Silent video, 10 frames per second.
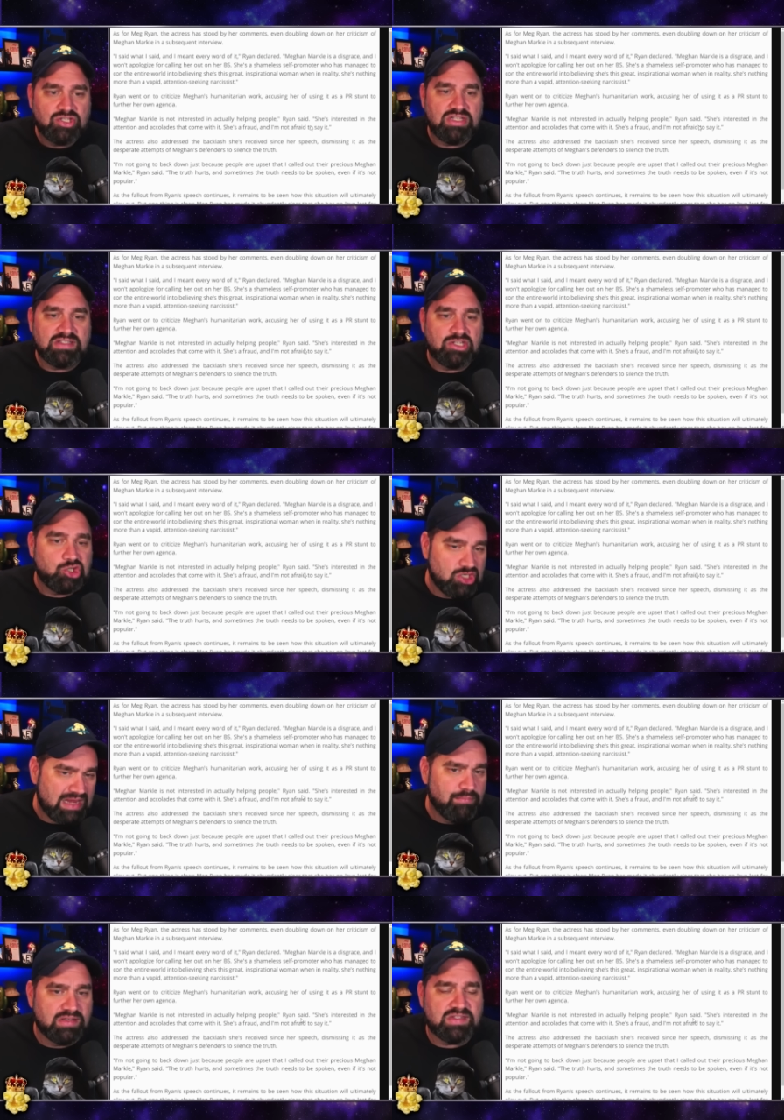She's a
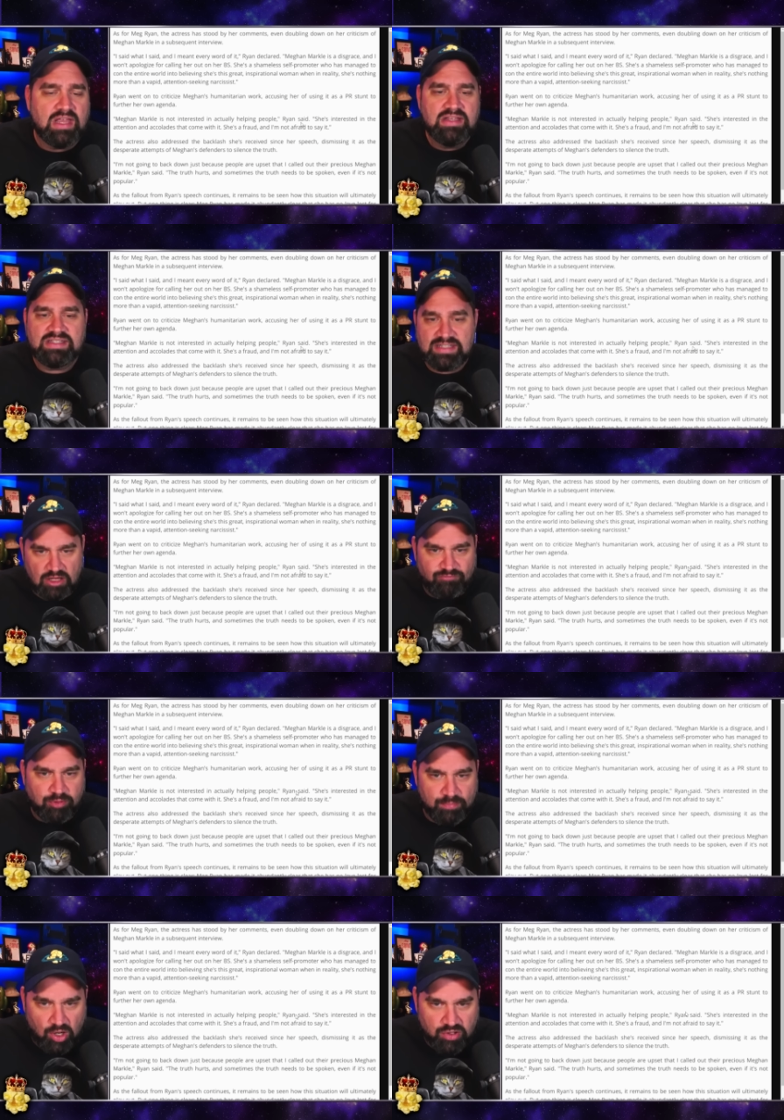shameless
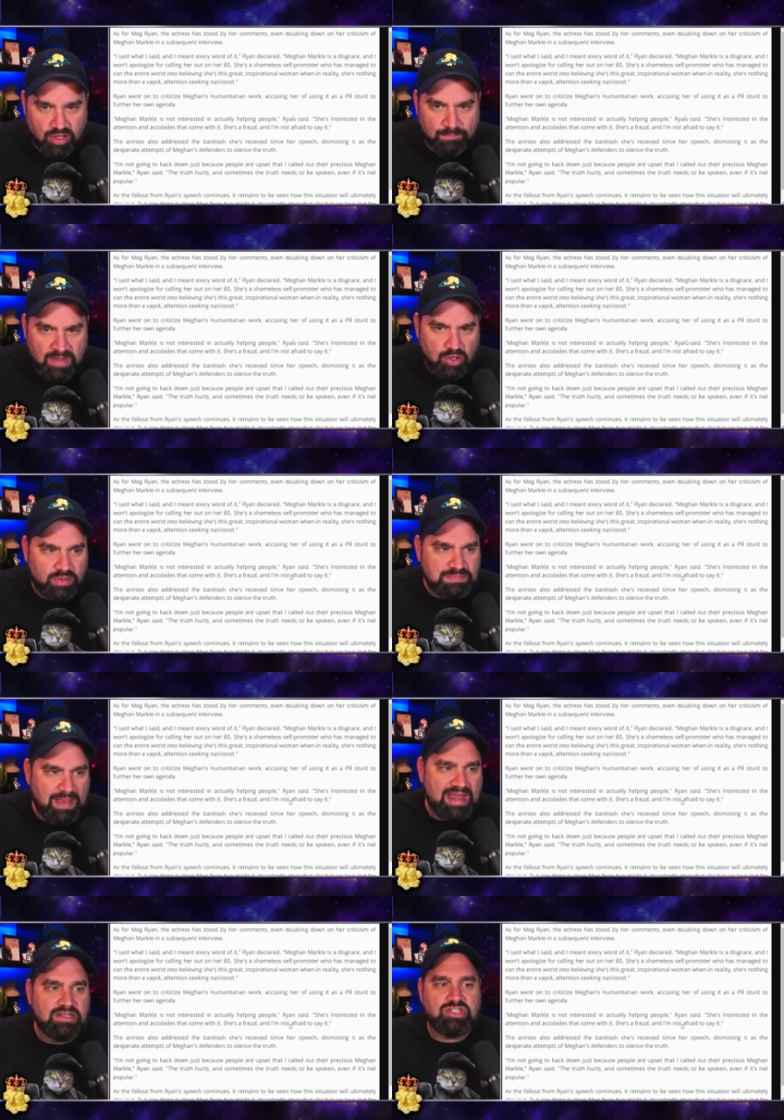self-promoter who has
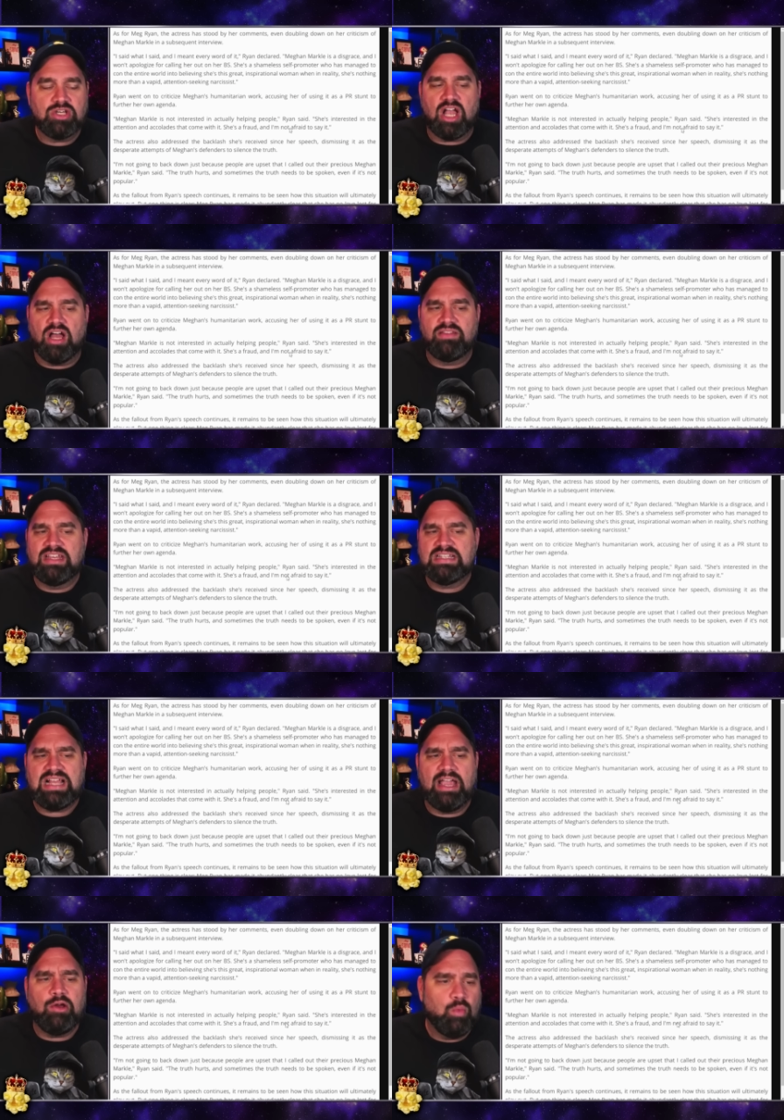managed to con the
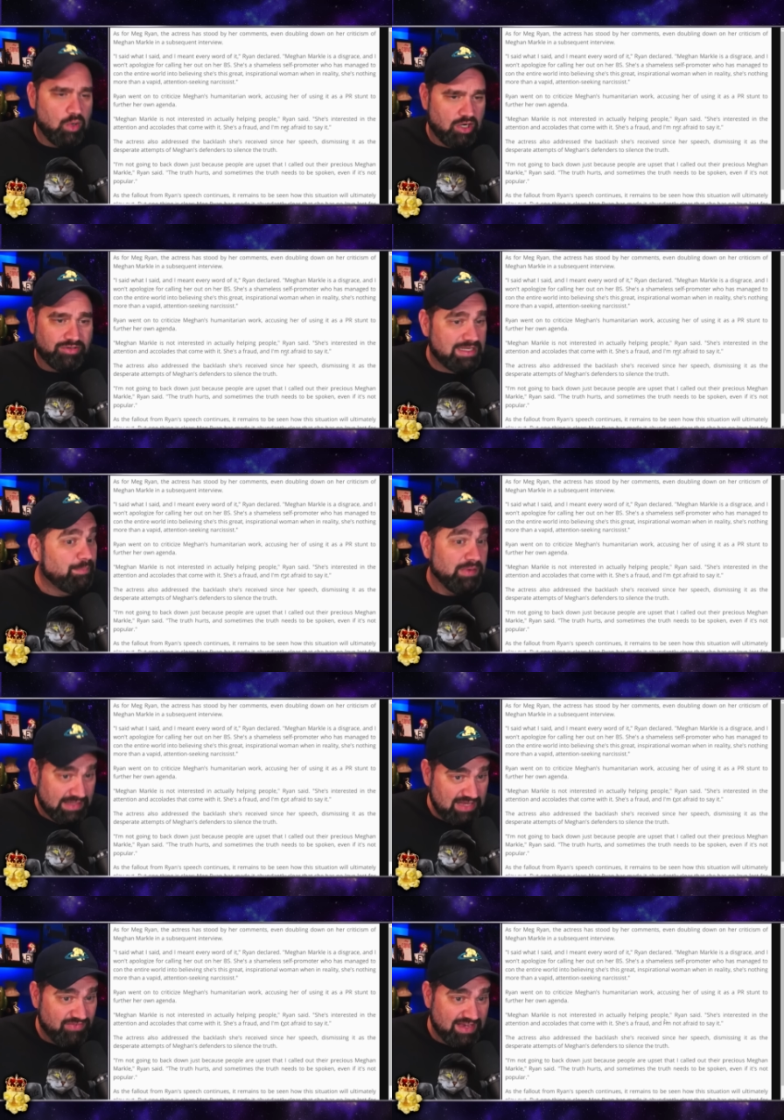entire world into
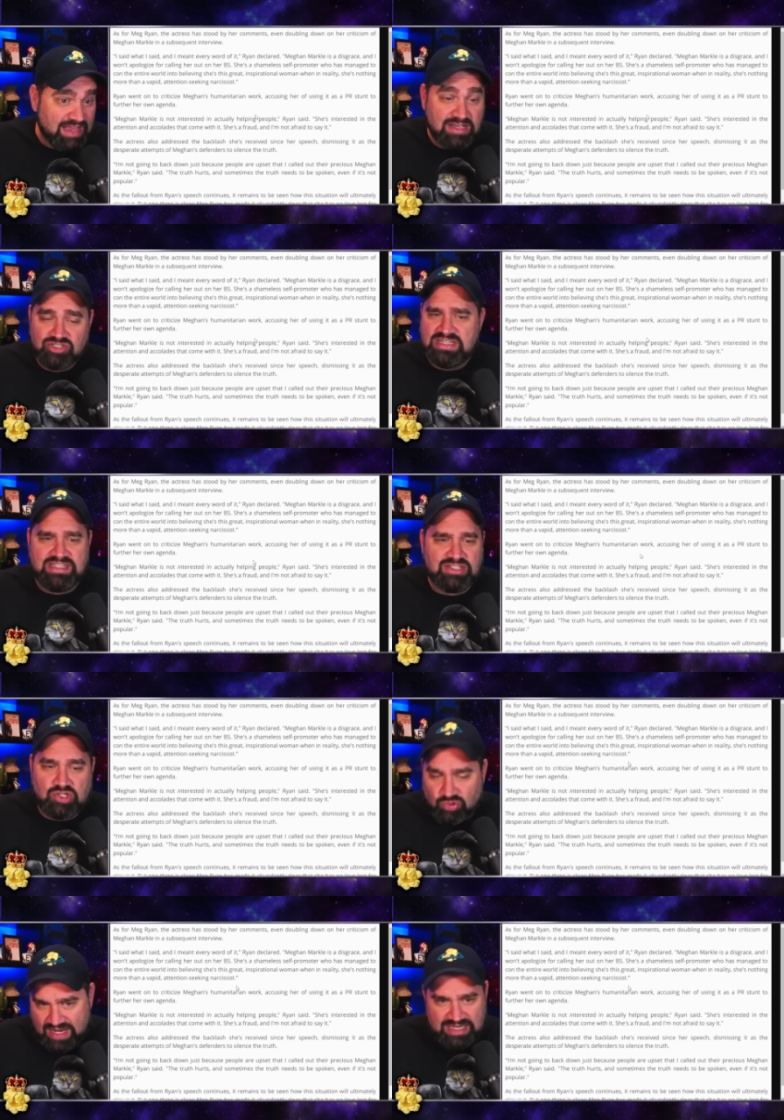believing she's this
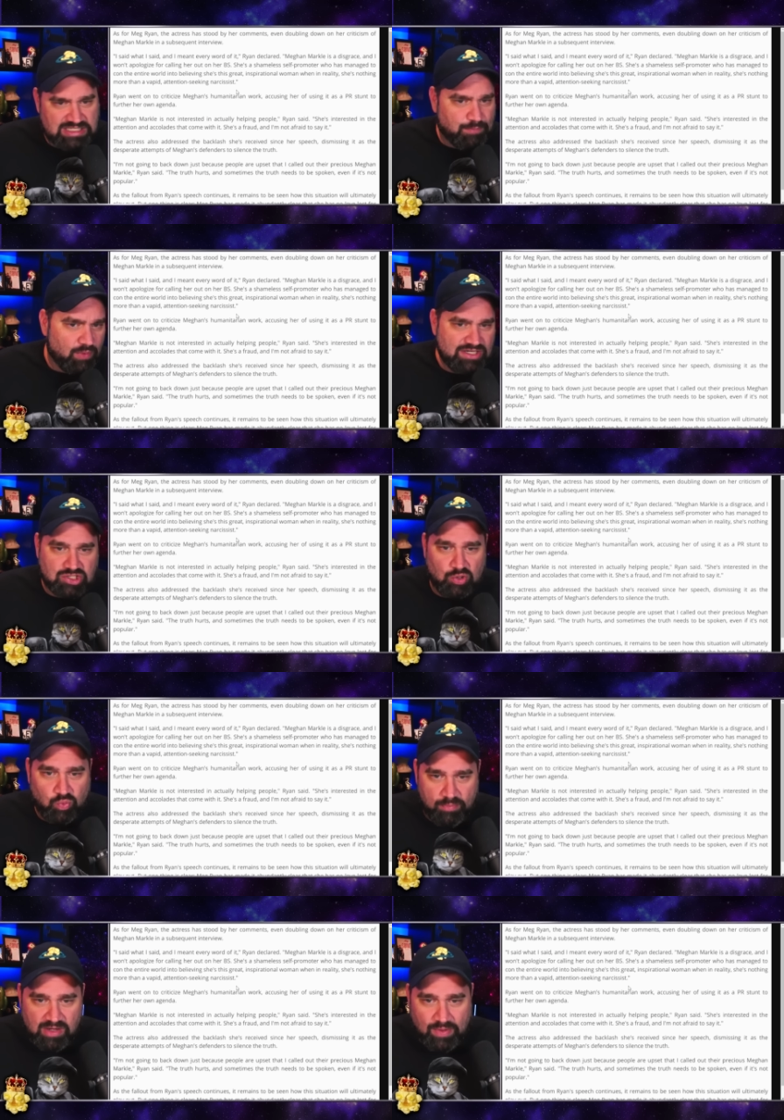great inspirational
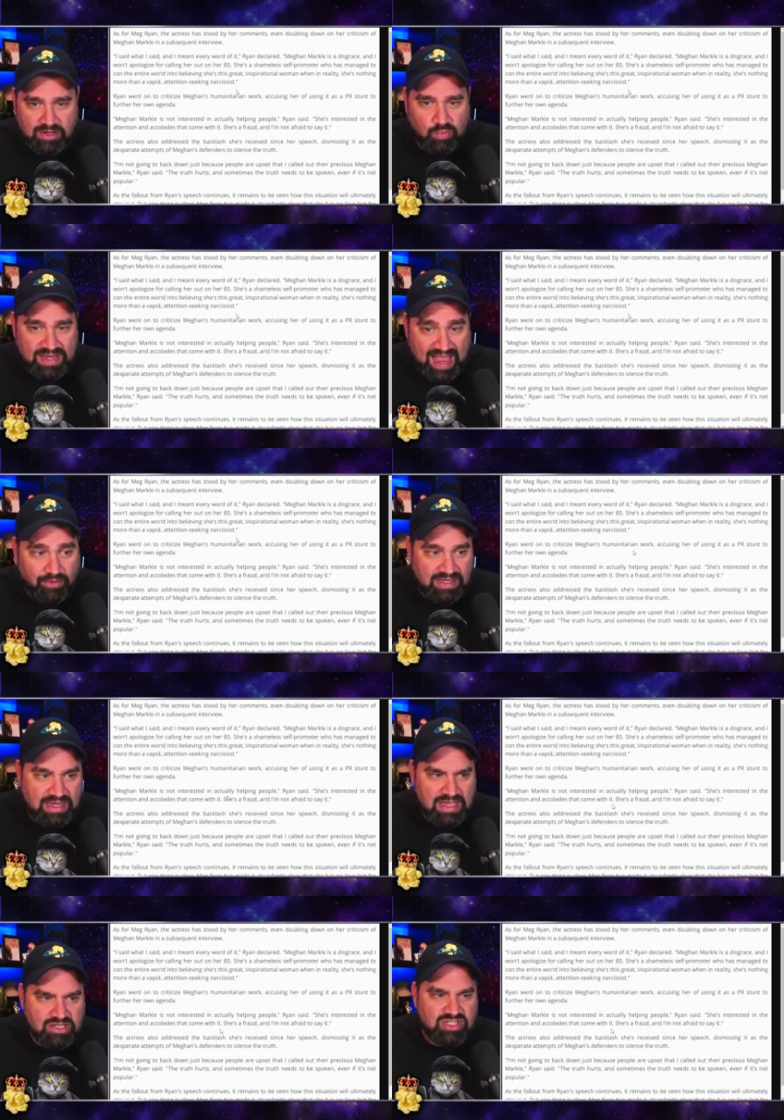woman when in reality,
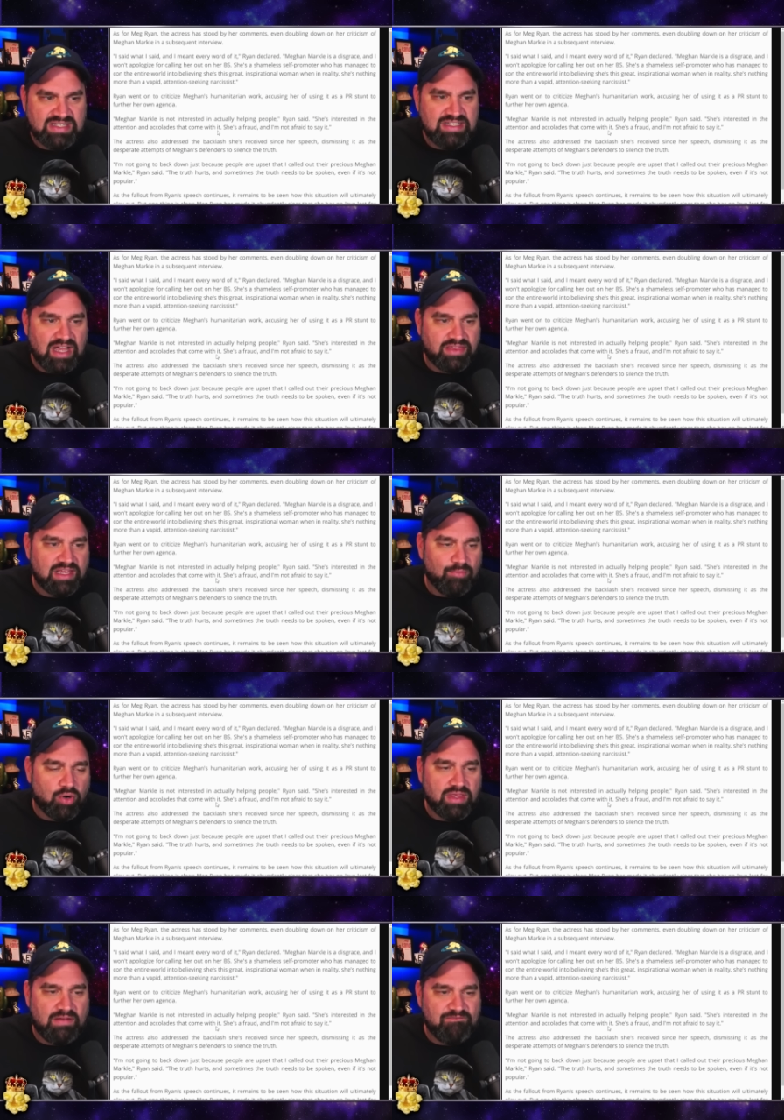she's nothing
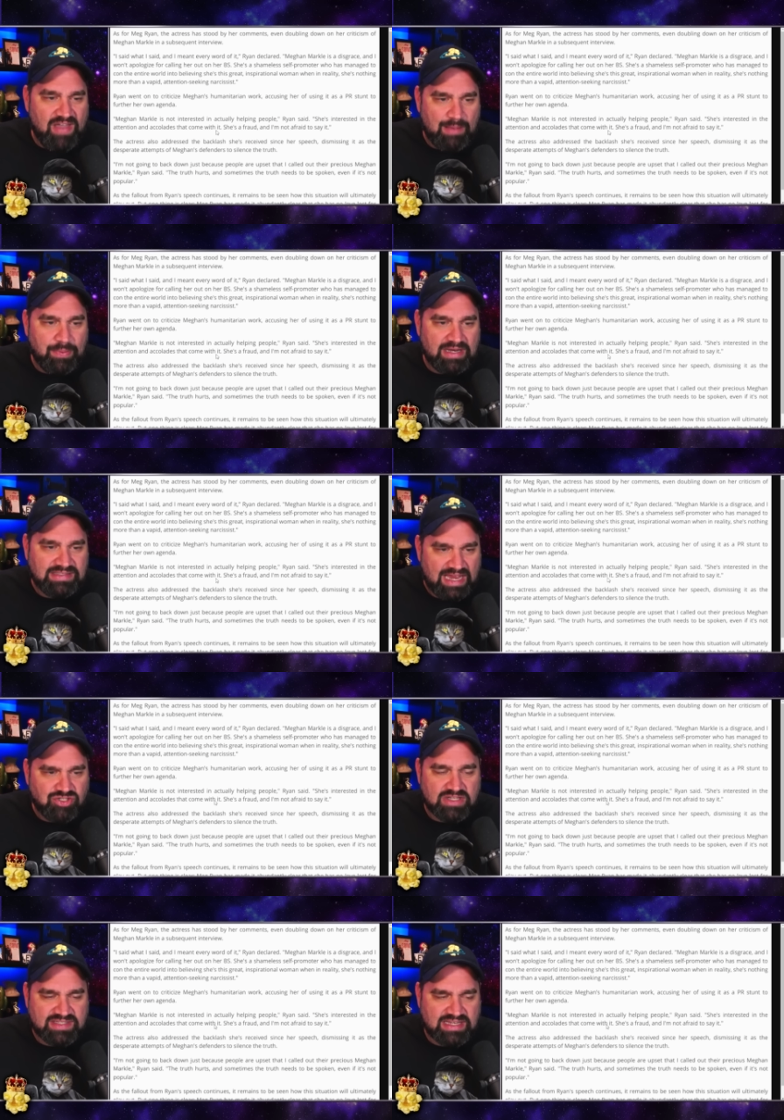more than a vapid,
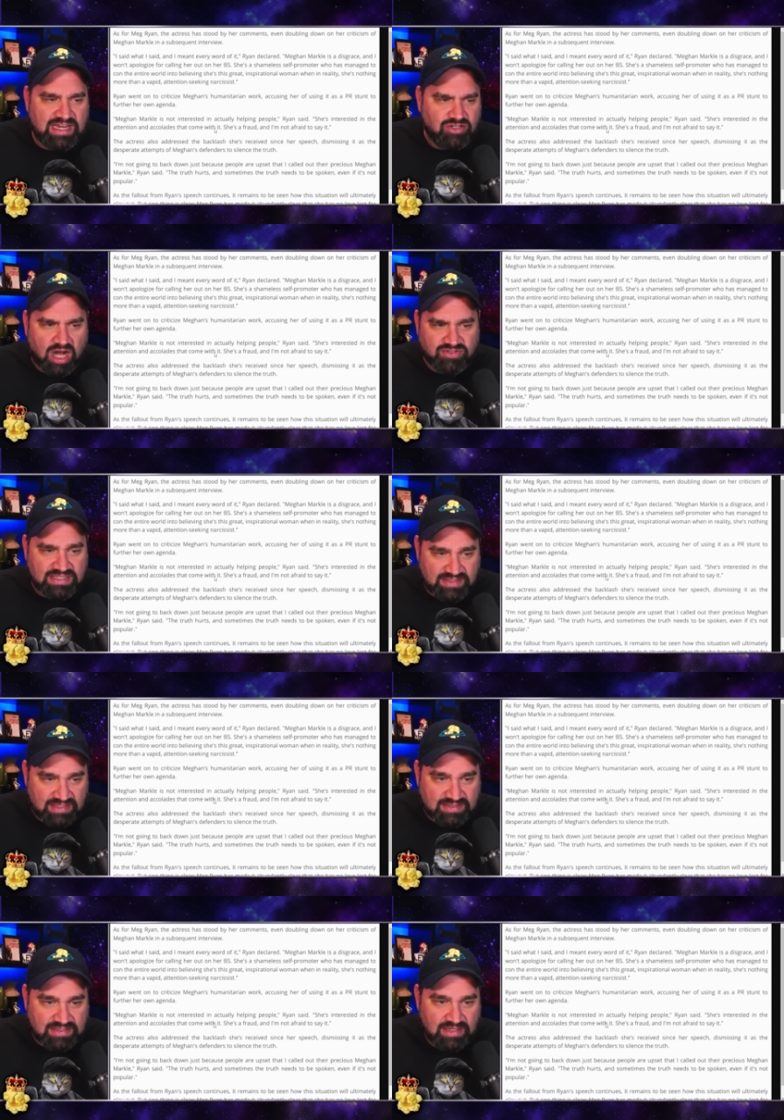attention-seeking
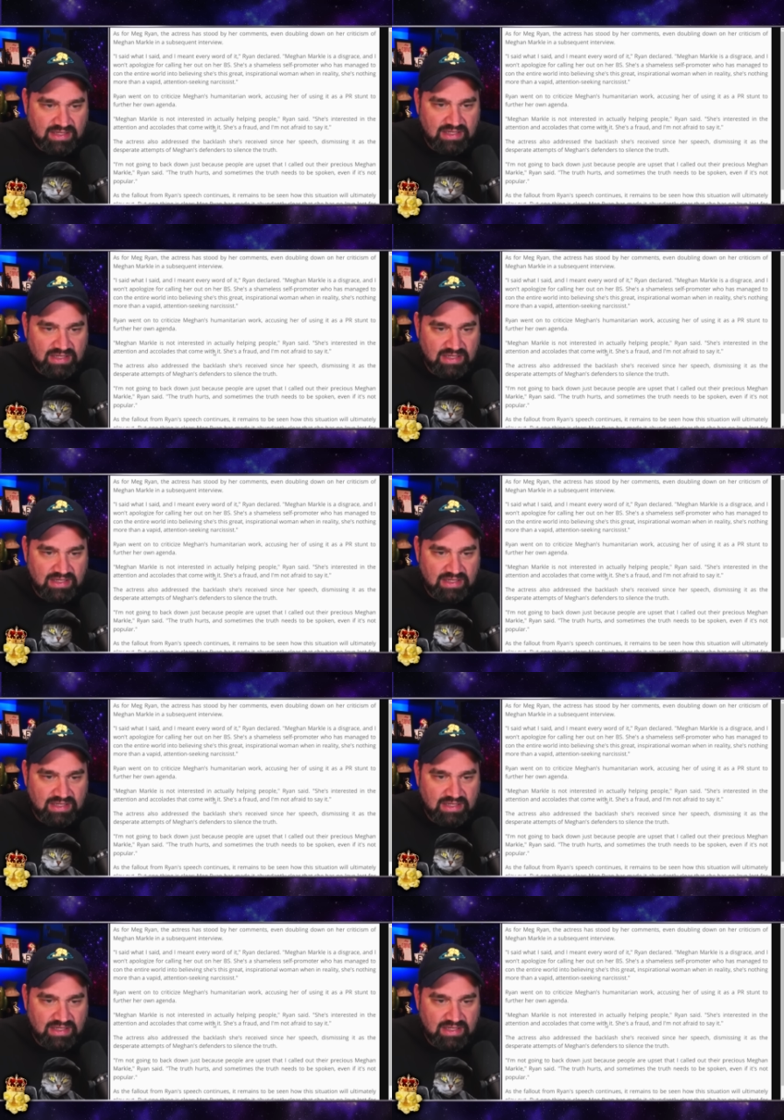narcissist.